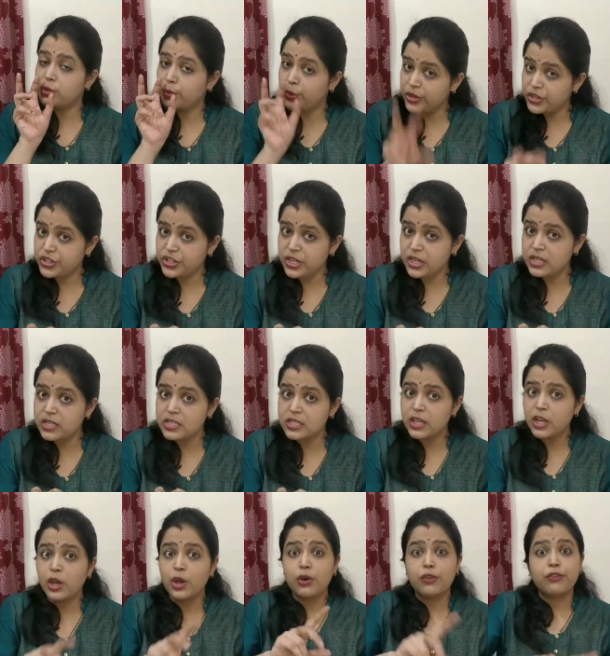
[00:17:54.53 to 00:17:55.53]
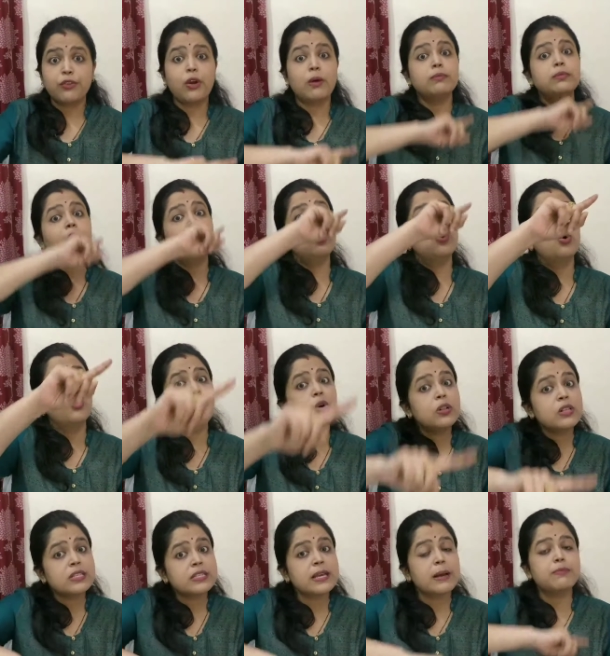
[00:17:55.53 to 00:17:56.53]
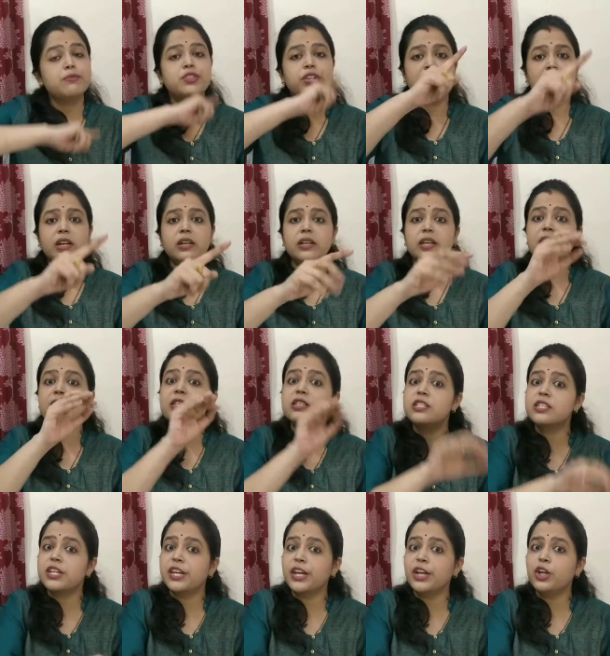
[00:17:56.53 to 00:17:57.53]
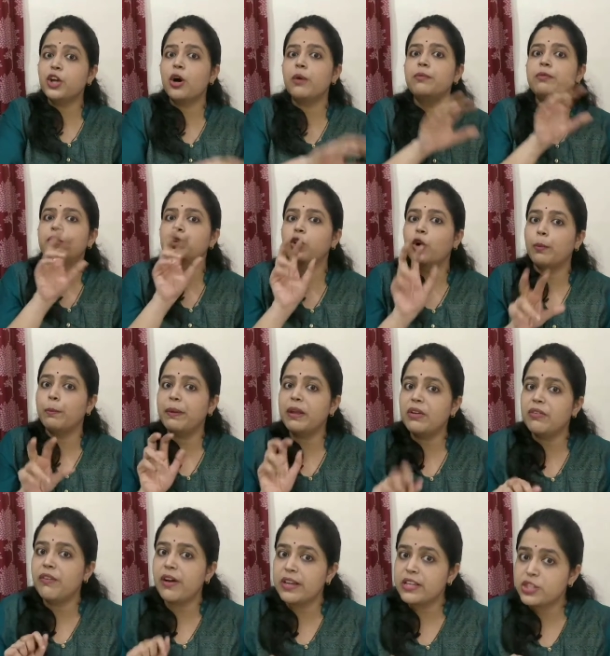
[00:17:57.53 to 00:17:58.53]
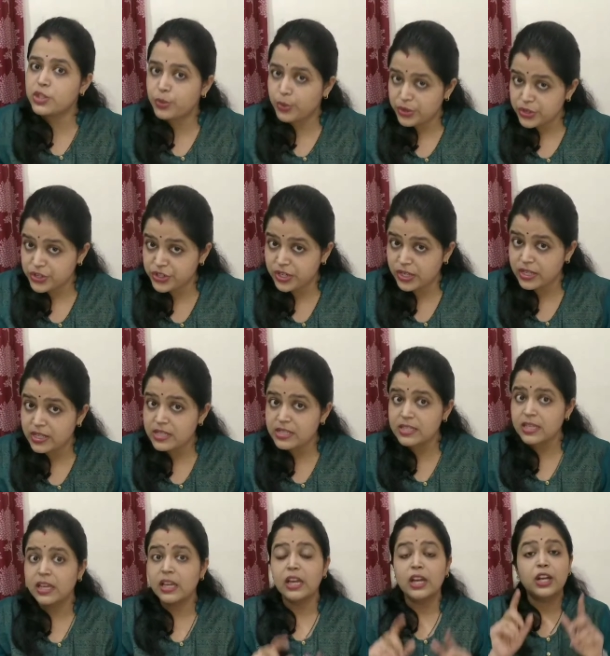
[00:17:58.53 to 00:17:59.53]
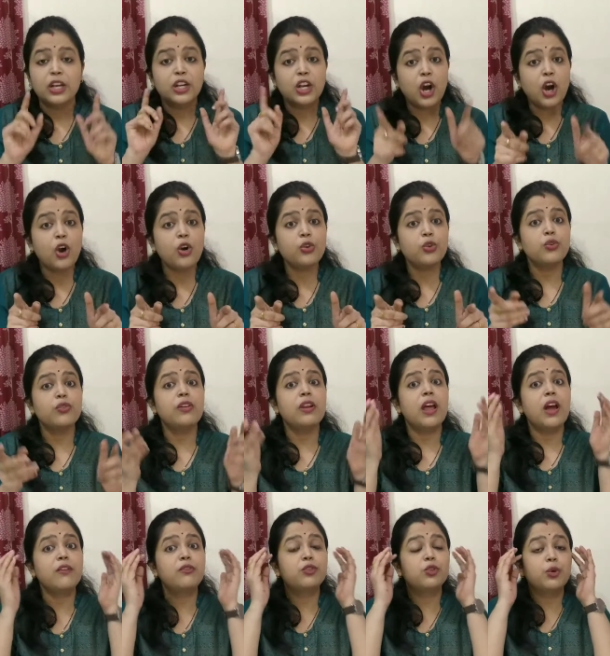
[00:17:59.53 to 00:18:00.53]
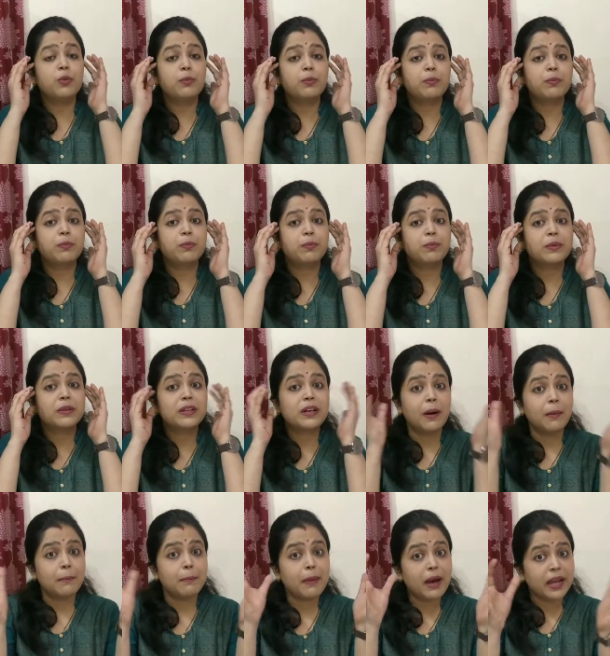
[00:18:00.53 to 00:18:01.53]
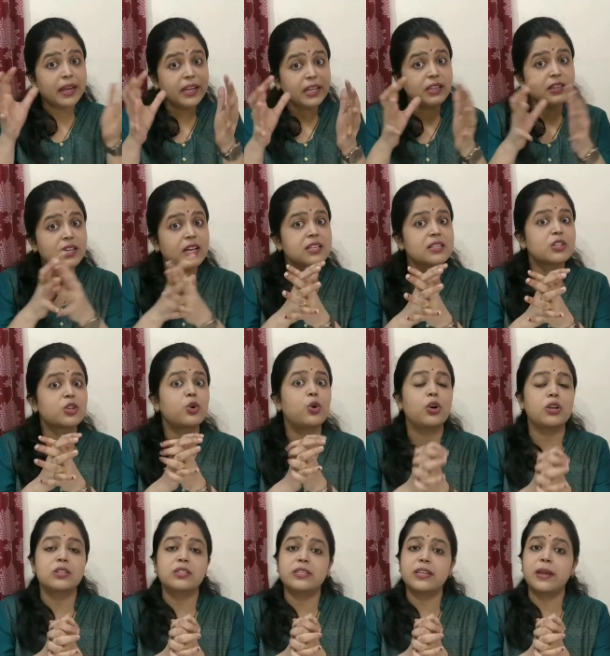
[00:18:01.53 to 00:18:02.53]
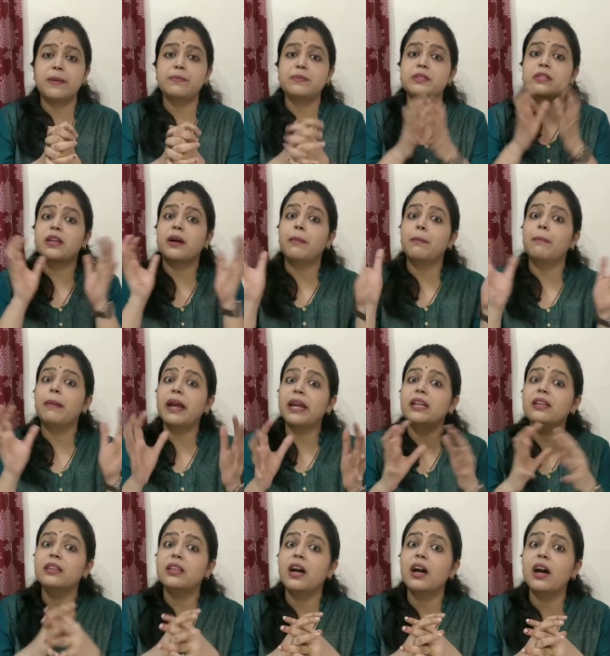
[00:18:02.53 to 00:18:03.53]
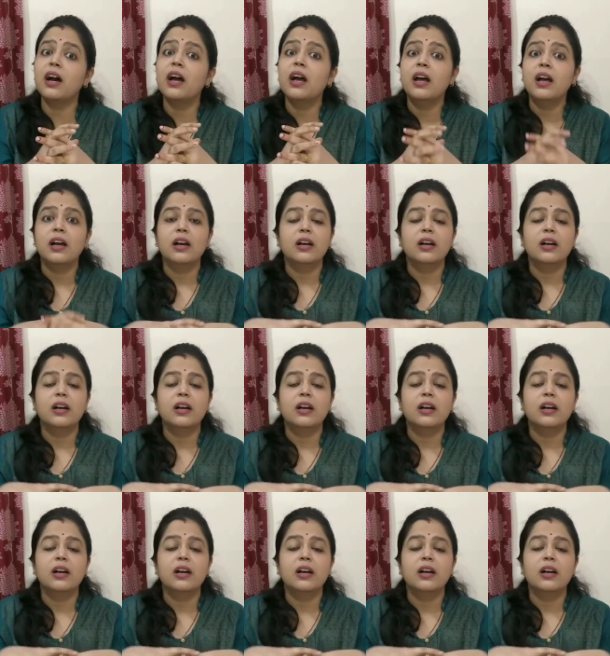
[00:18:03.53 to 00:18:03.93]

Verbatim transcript: questions from the whole subject instead of topic wise questions, now you will have to combine the concepts, combine the